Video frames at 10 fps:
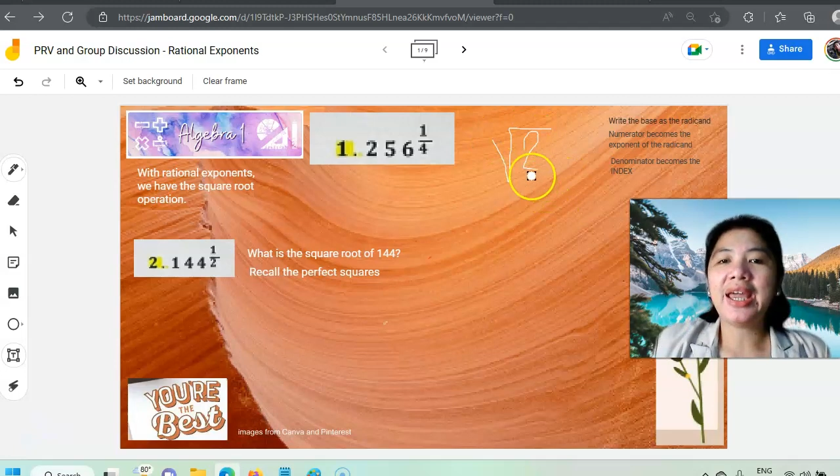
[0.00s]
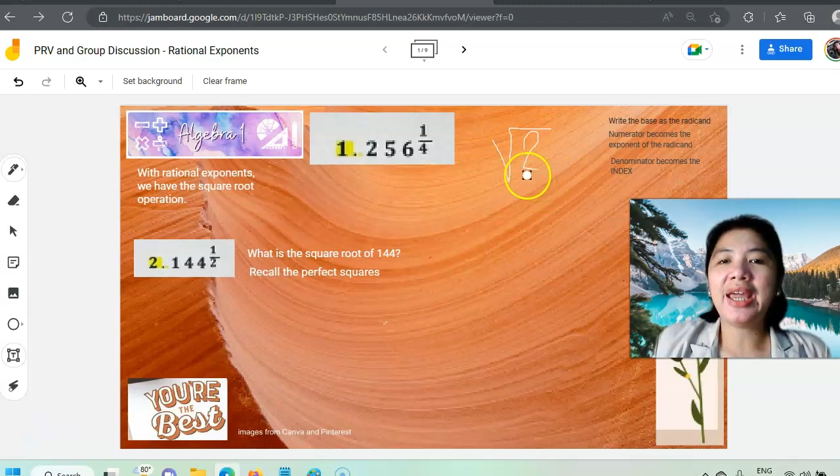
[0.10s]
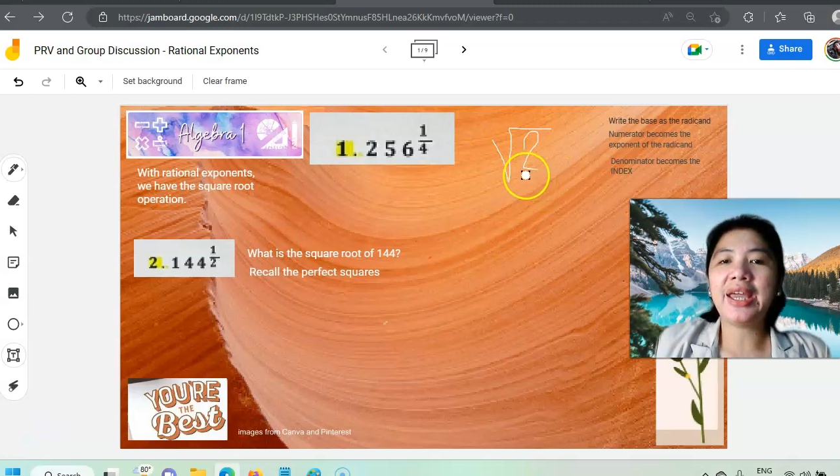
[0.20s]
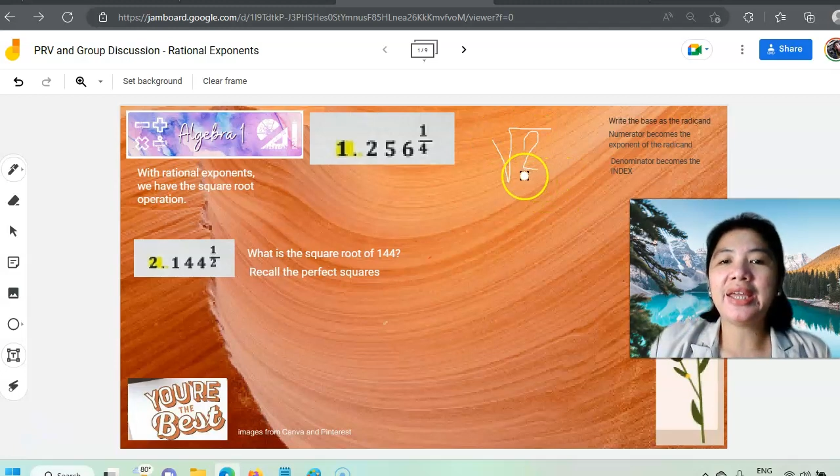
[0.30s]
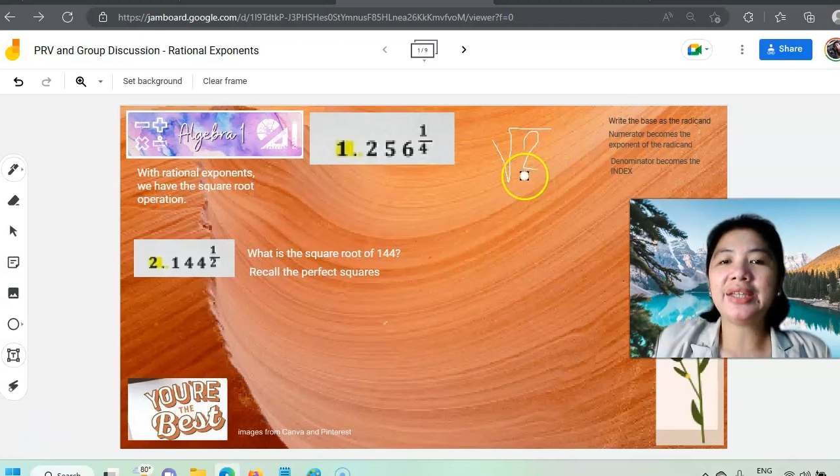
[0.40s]

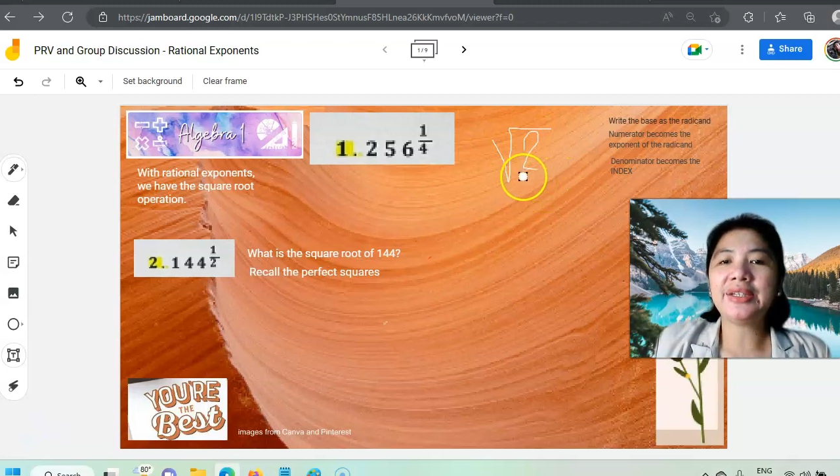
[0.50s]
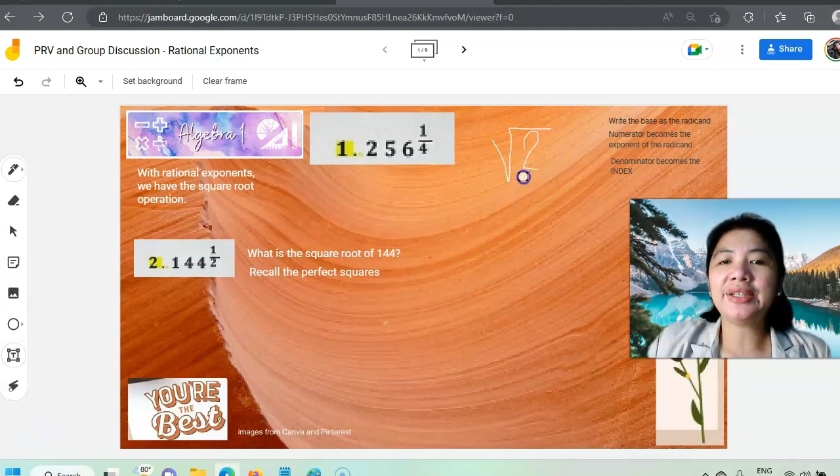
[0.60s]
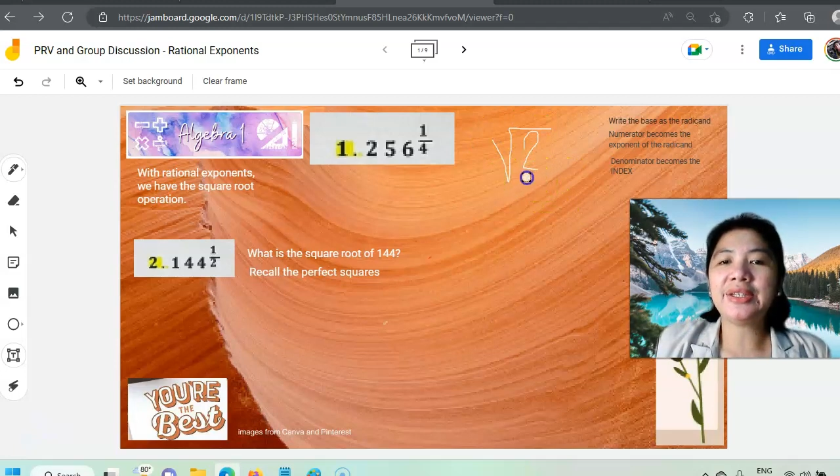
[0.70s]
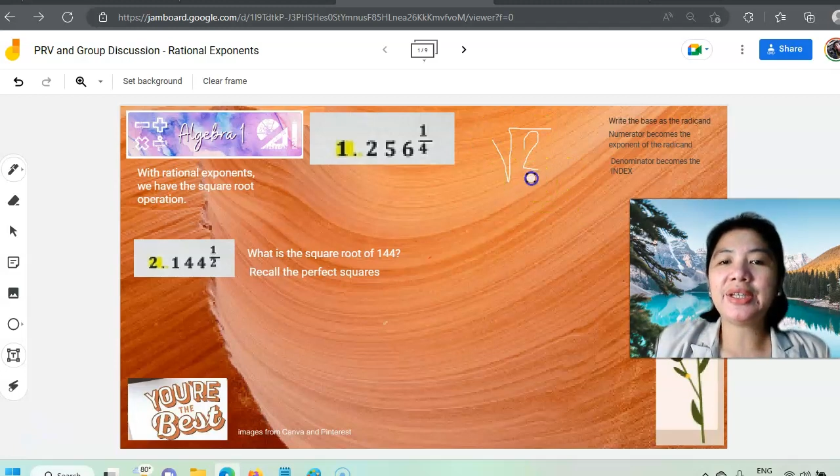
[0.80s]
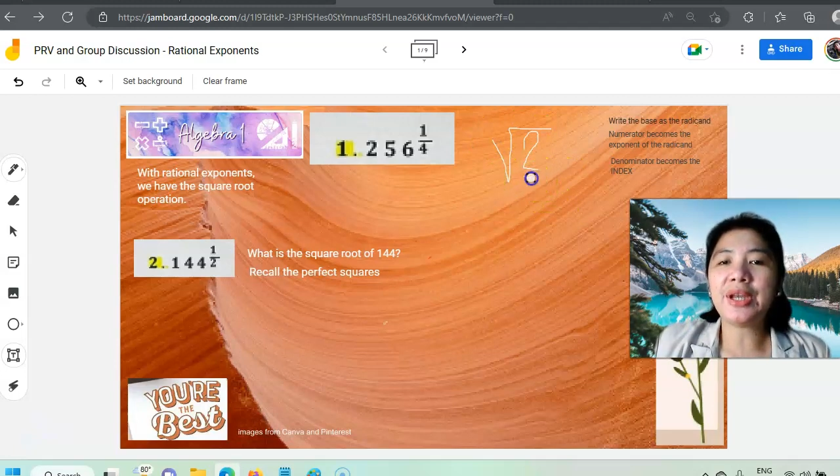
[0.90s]

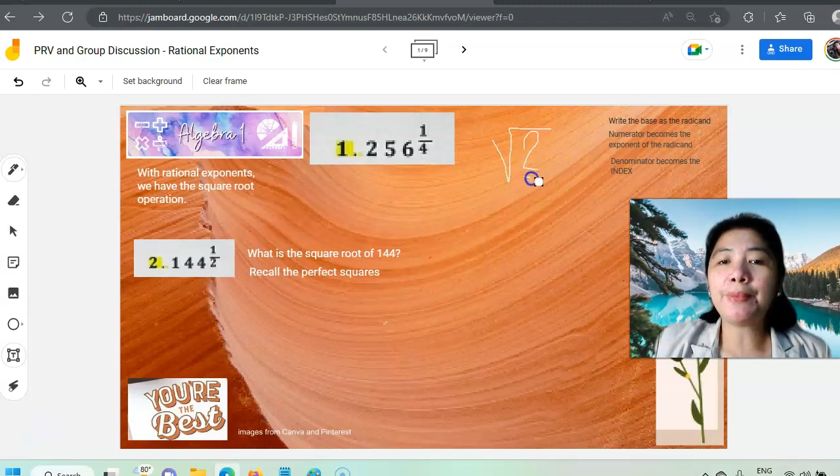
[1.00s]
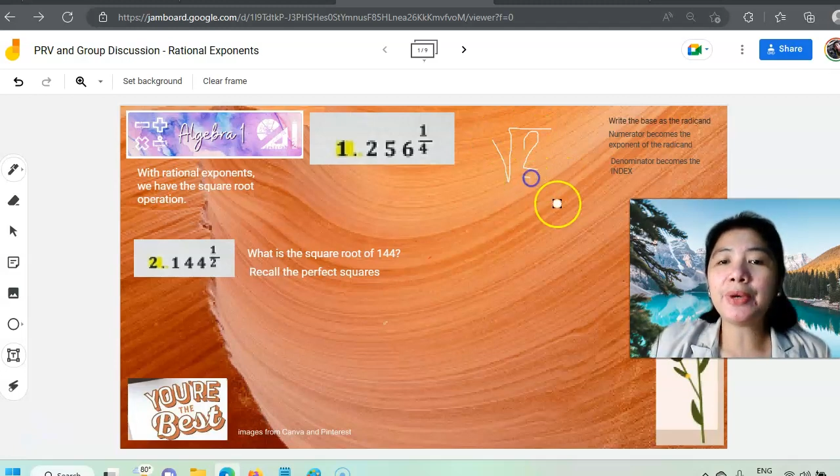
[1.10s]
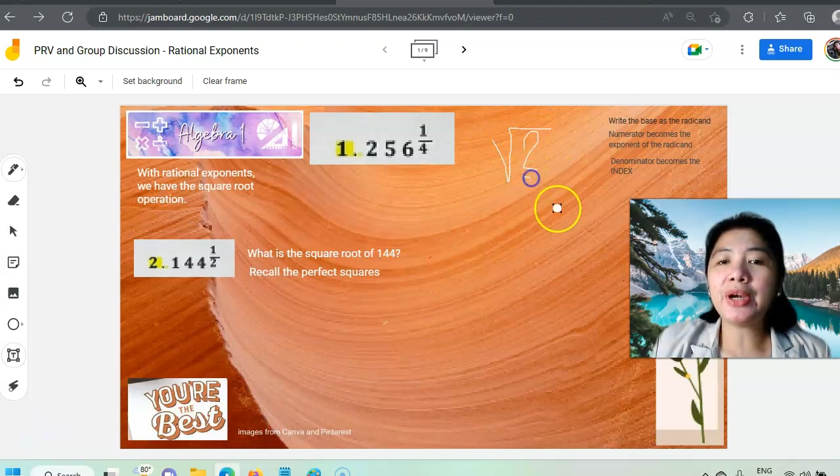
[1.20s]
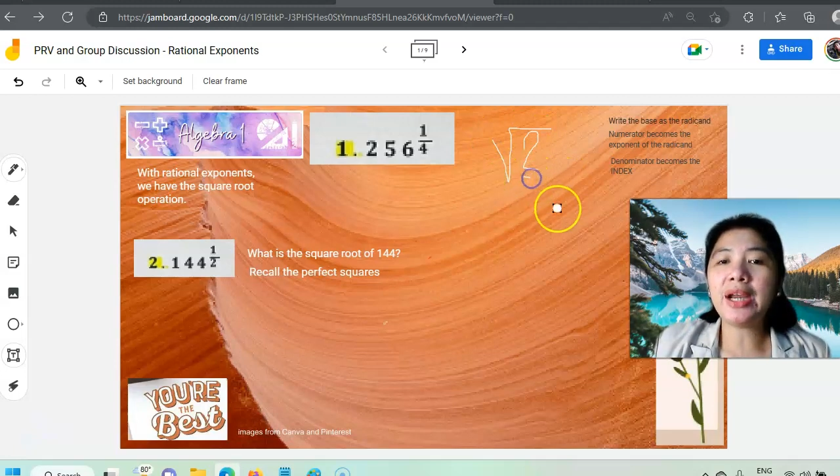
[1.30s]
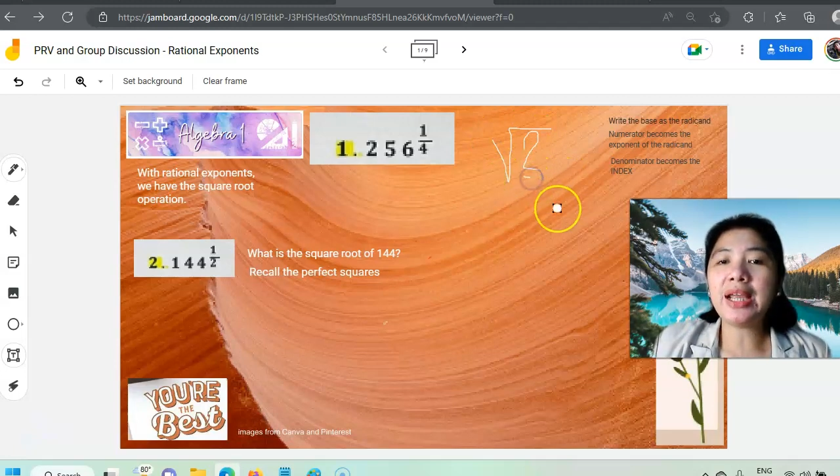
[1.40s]
And the
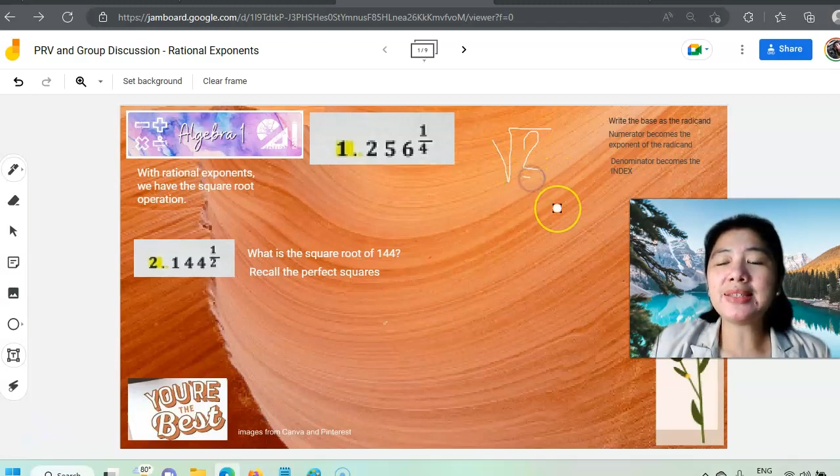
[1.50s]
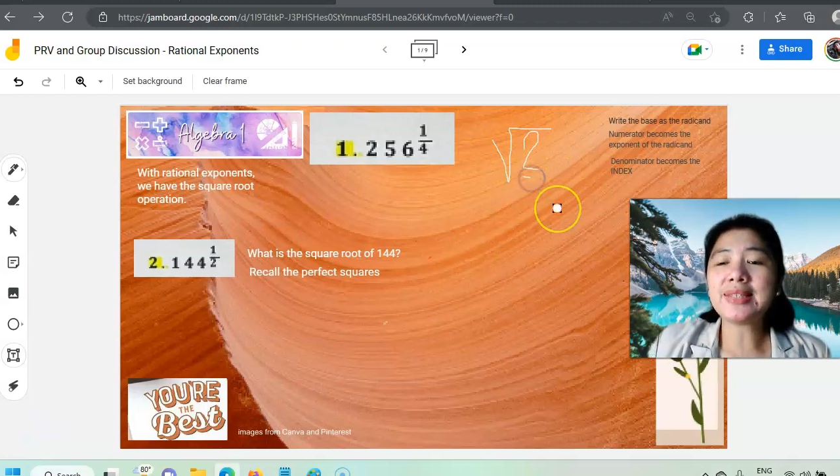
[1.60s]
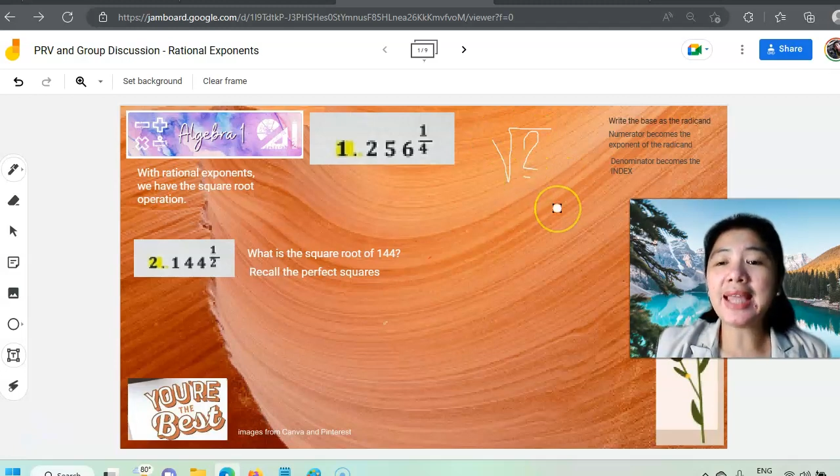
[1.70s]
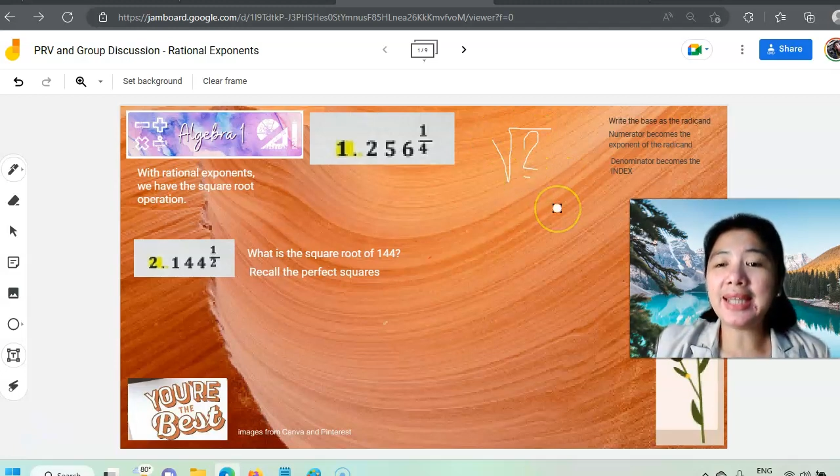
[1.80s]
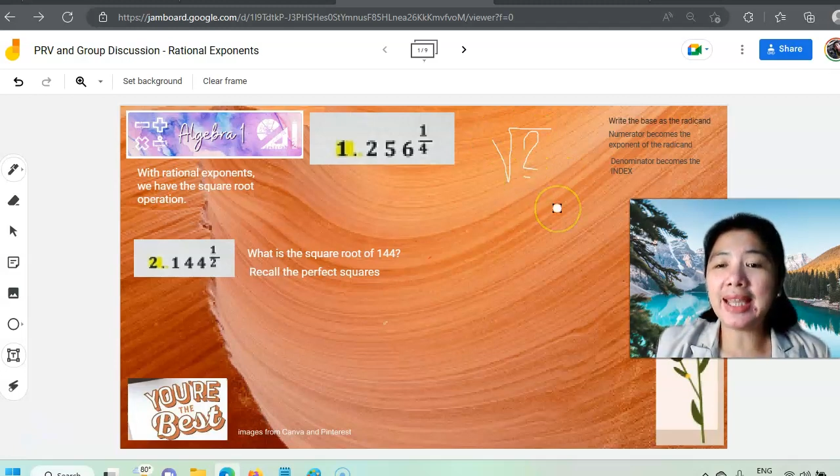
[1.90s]
number
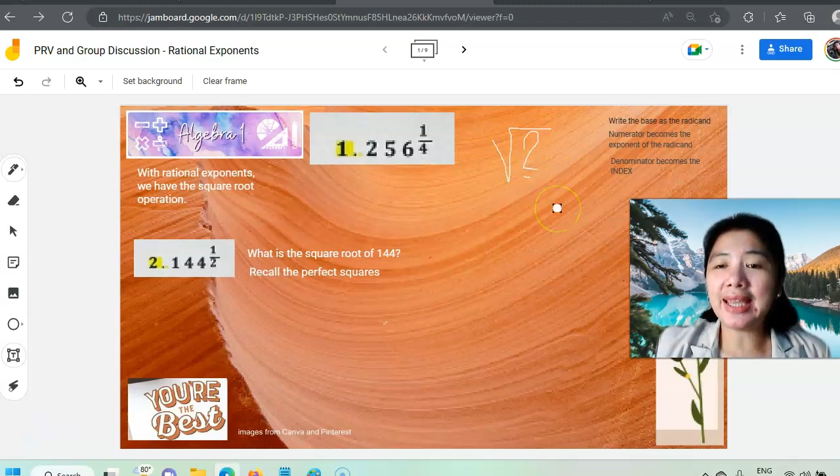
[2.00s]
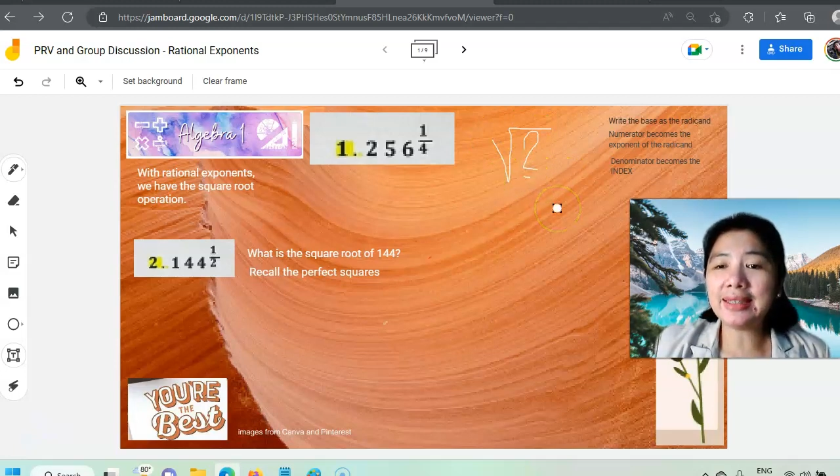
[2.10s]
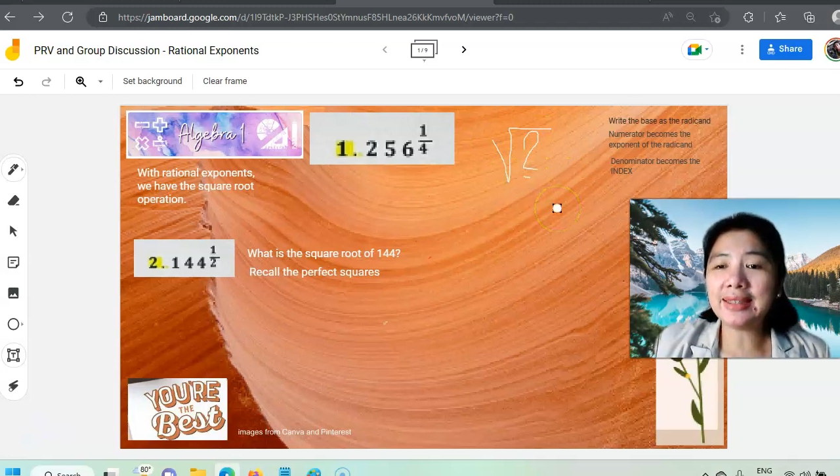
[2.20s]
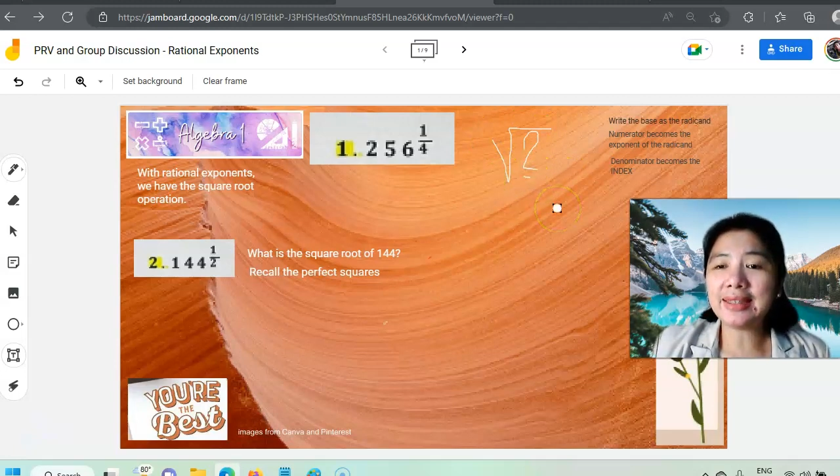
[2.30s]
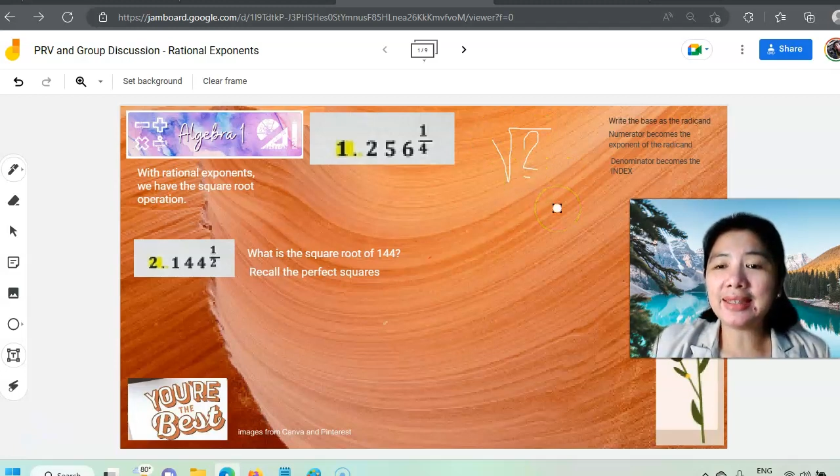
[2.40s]
inside it